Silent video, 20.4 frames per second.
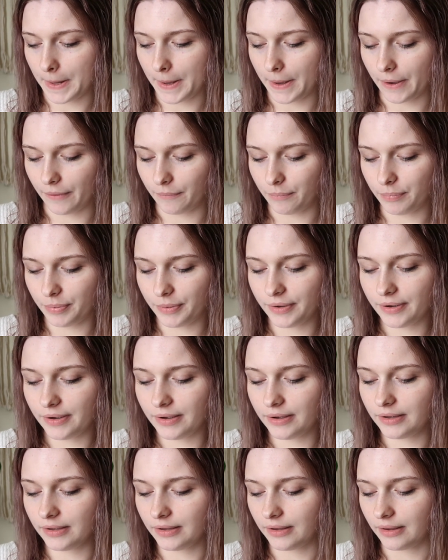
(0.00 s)
up
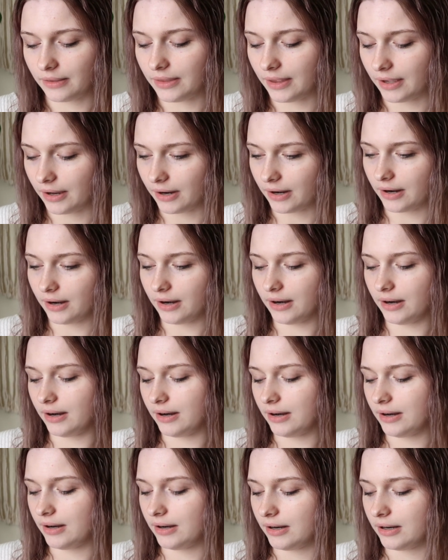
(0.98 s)
there.
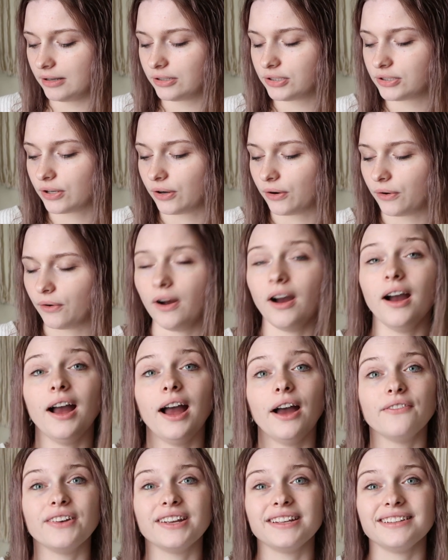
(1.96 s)
So
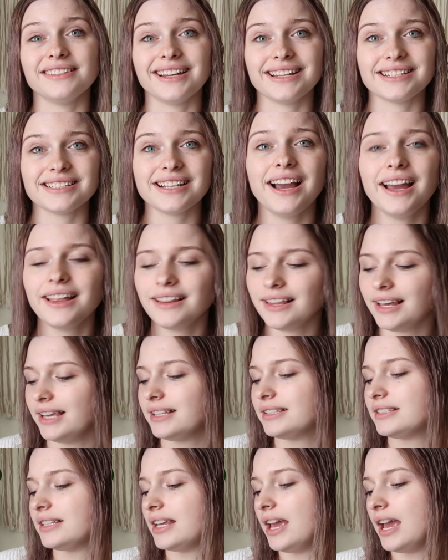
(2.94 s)
having nice
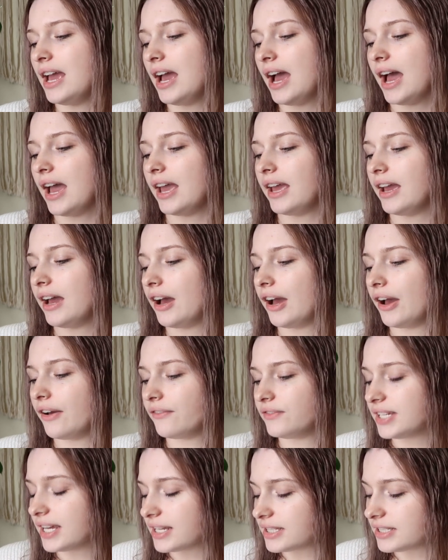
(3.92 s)
highlights. I
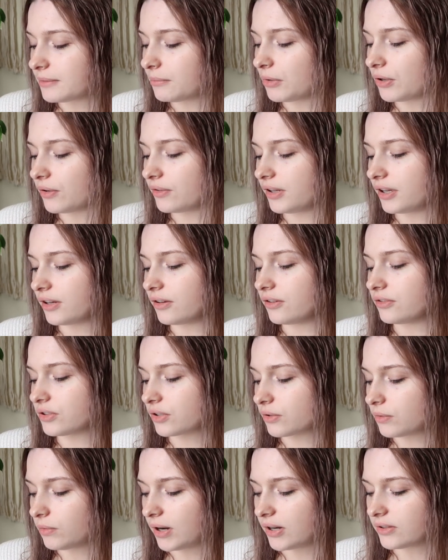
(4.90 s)
have testimonials,
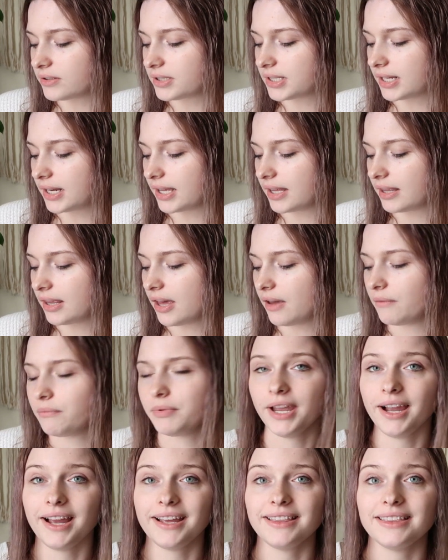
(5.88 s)
quotes that I love,
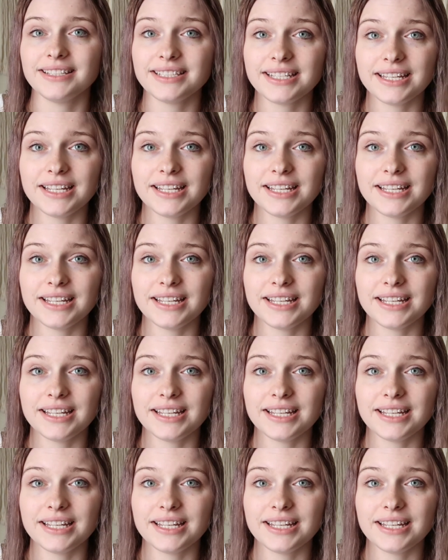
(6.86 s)
behind the